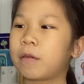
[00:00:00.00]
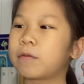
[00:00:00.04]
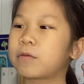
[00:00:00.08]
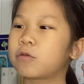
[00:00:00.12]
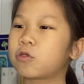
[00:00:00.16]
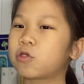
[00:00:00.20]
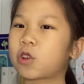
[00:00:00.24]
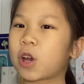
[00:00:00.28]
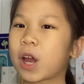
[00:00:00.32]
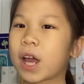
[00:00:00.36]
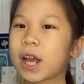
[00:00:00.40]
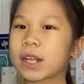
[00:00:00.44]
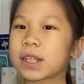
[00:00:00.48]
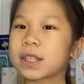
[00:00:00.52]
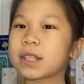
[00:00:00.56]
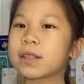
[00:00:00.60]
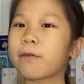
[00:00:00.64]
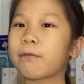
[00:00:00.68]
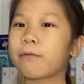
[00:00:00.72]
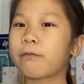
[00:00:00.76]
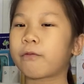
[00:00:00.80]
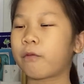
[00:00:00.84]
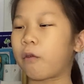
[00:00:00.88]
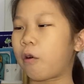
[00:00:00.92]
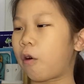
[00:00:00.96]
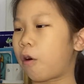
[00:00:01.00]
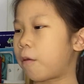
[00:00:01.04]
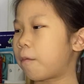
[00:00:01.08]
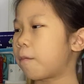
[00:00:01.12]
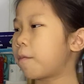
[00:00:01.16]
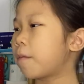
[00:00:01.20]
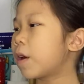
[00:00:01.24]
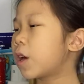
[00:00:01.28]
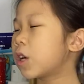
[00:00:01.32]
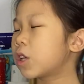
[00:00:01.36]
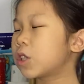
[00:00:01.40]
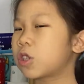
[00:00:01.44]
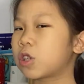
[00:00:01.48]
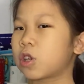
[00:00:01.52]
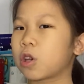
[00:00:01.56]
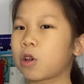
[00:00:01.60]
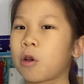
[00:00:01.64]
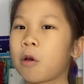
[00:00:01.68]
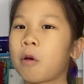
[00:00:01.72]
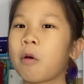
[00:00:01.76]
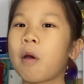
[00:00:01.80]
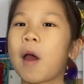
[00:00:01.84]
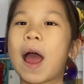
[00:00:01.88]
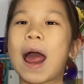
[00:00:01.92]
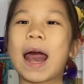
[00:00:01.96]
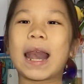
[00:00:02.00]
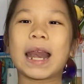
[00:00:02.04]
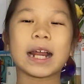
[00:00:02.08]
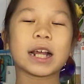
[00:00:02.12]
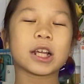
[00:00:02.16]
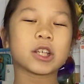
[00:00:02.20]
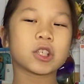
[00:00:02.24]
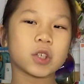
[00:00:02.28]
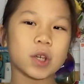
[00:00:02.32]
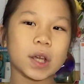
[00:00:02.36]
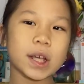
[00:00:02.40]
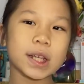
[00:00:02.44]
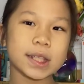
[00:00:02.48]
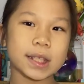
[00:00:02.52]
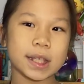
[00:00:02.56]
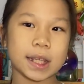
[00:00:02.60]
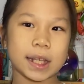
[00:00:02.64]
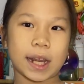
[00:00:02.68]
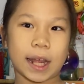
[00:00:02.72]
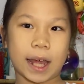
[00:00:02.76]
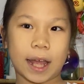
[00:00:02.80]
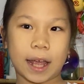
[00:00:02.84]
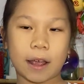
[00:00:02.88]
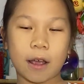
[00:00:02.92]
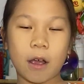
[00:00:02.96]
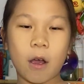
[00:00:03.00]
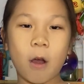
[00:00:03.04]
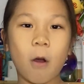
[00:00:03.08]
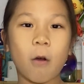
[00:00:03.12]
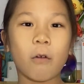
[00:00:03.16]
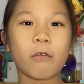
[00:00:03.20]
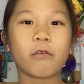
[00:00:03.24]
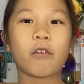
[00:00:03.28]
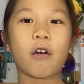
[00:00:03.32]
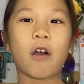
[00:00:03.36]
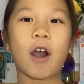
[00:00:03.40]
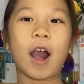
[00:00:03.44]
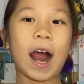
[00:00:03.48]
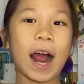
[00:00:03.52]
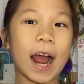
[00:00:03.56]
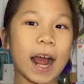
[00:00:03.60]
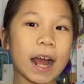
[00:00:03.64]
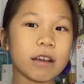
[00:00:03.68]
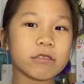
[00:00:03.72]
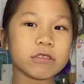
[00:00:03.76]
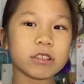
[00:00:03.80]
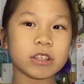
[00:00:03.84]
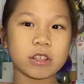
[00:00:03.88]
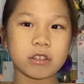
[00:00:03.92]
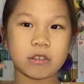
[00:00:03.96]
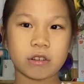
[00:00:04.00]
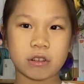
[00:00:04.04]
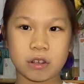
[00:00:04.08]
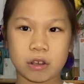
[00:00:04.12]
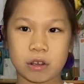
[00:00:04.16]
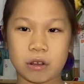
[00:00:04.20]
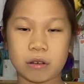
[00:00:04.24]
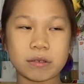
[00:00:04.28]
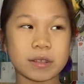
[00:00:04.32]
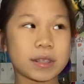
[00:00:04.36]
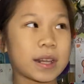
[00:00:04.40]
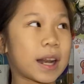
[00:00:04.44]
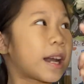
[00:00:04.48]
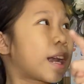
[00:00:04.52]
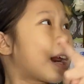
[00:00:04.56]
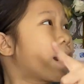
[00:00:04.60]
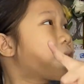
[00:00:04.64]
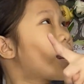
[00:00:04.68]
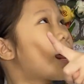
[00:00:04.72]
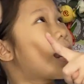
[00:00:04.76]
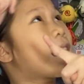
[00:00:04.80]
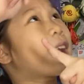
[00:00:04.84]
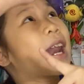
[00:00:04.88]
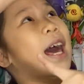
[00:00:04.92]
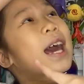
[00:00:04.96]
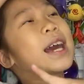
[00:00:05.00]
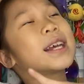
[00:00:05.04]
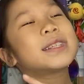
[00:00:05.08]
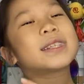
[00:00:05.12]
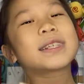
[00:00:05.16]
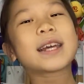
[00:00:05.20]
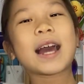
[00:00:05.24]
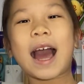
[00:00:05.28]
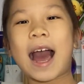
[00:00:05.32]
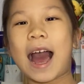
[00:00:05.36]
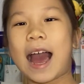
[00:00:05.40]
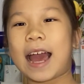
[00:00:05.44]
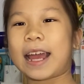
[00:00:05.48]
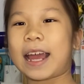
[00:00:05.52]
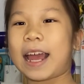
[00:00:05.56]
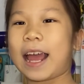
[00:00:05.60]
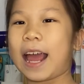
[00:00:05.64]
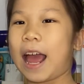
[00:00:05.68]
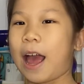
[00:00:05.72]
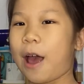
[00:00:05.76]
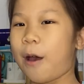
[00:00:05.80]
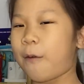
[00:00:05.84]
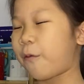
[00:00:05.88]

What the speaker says: transform to electricity for house to use like the light I have